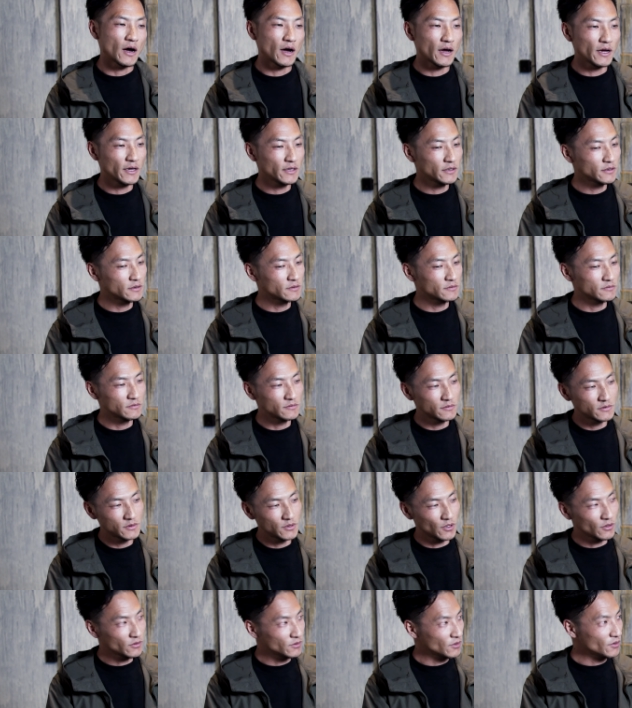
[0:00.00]
I
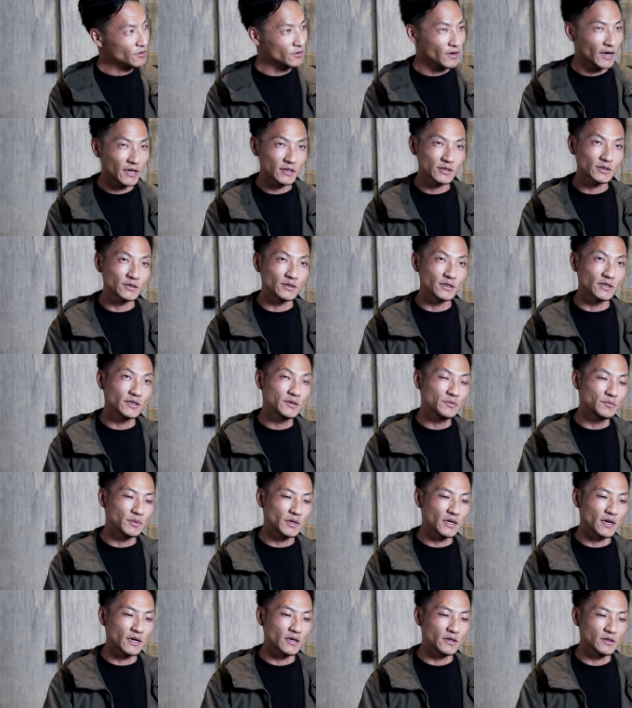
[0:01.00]
don't know actually,
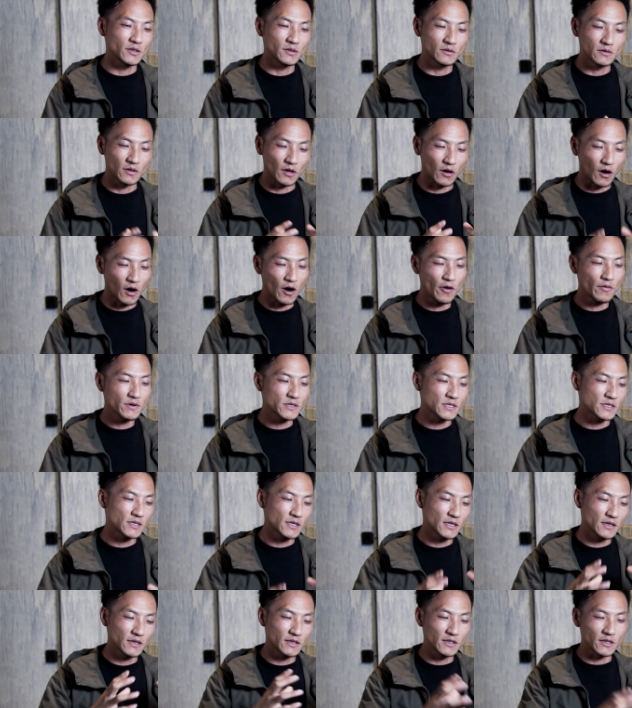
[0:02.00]
but the car was
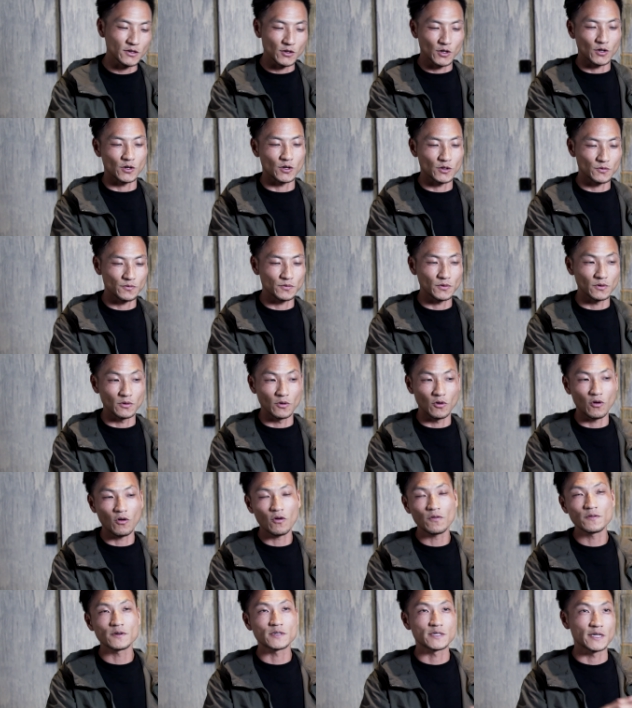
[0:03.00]
sitting in the yard for
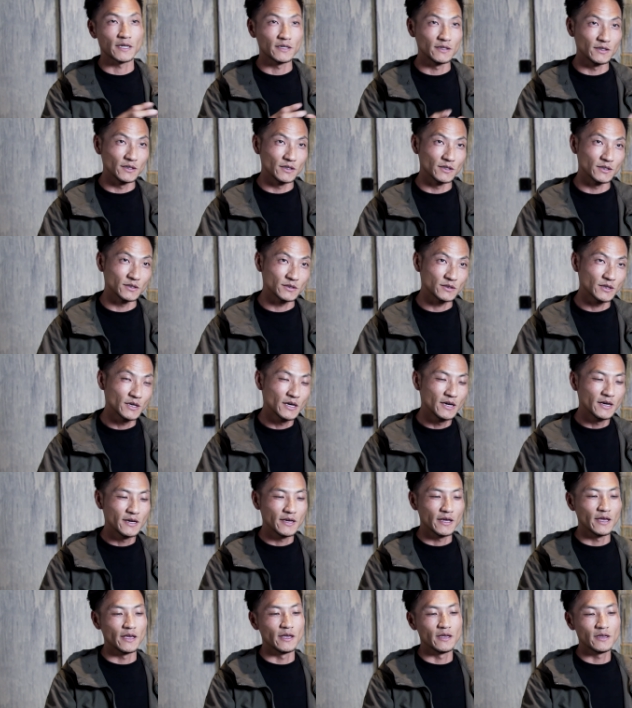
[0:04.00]
over 10 years.
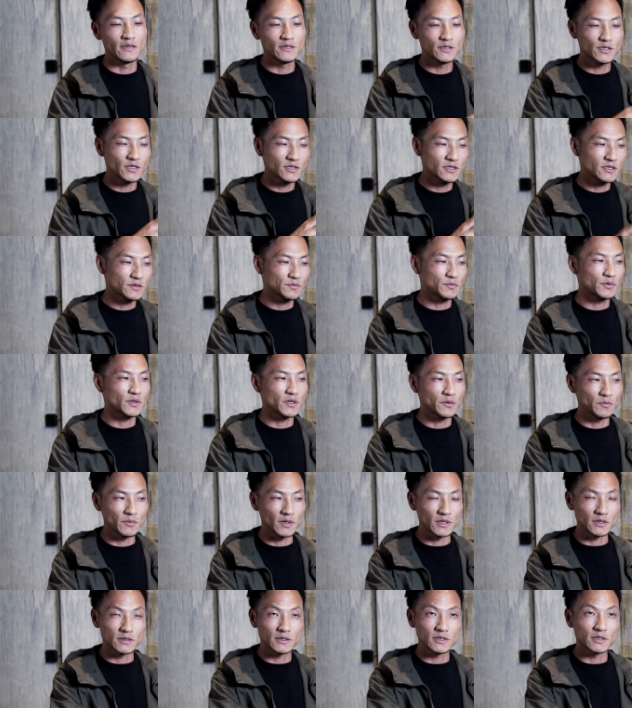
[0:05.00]
Engine's pretty
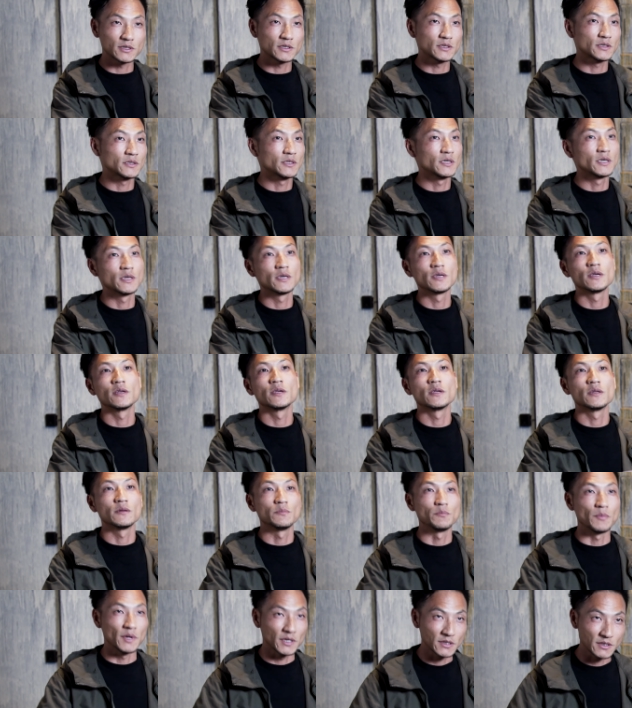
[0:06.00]
much
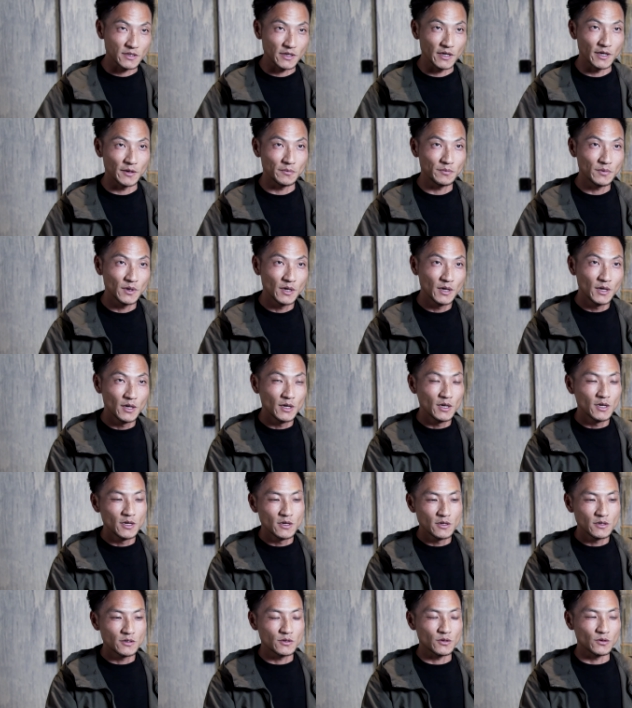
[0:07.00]
messed up.
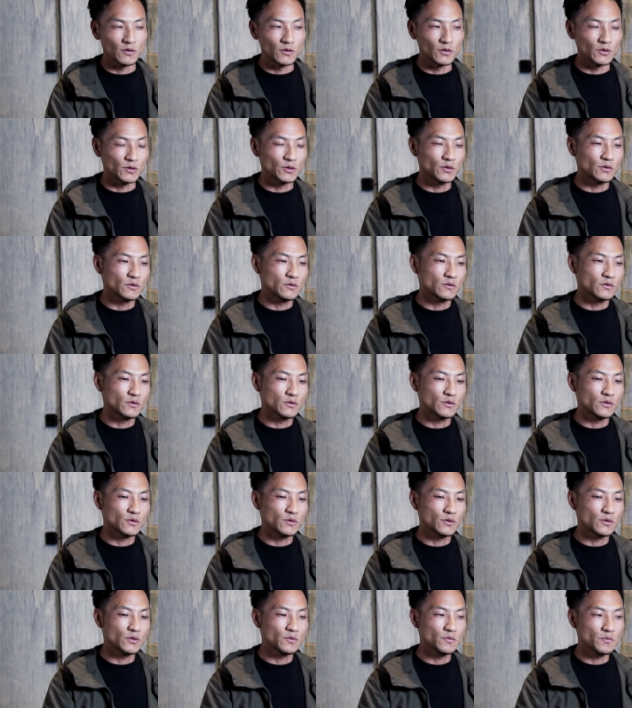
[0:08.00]
So
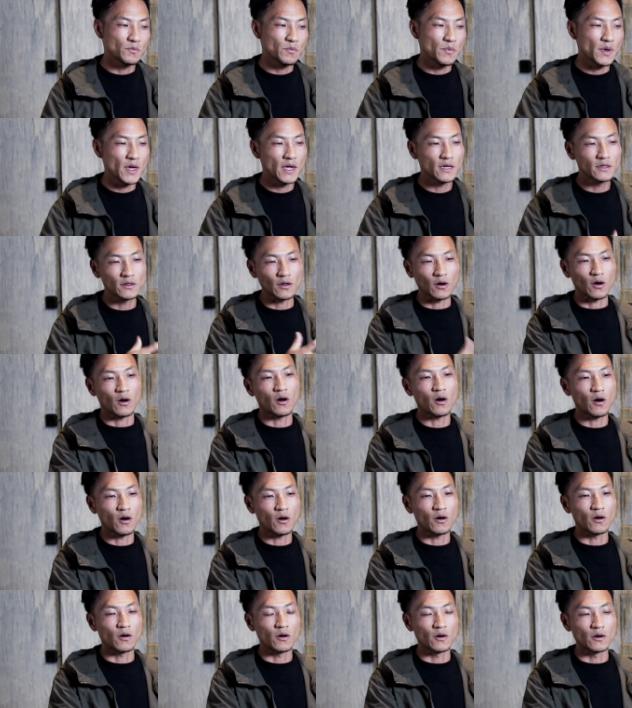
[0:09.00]
to make the
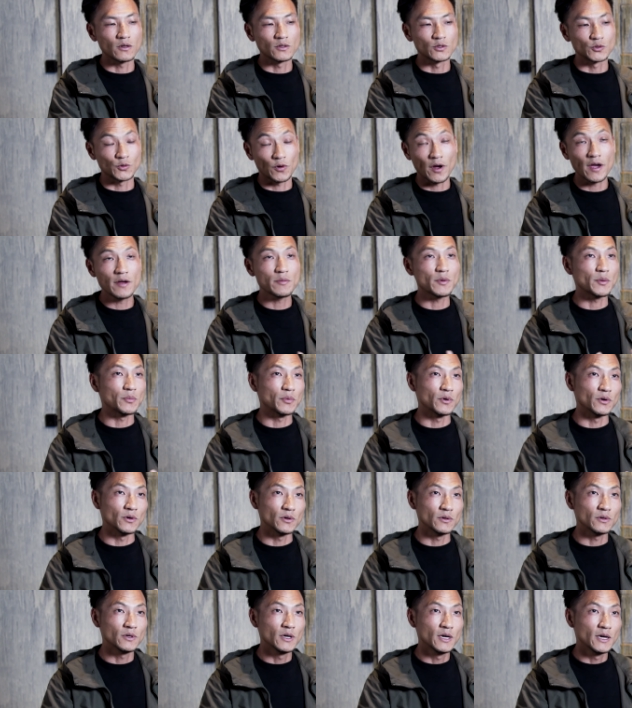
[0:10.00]
car
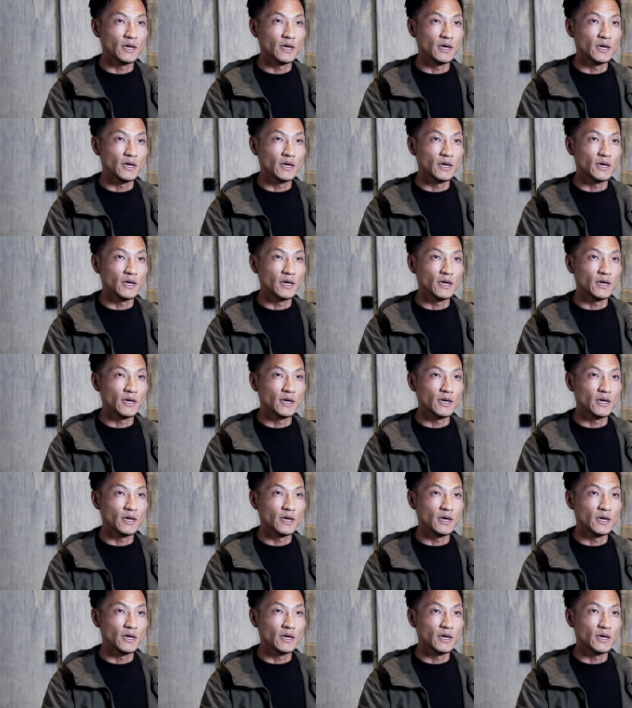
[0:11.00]
drivable,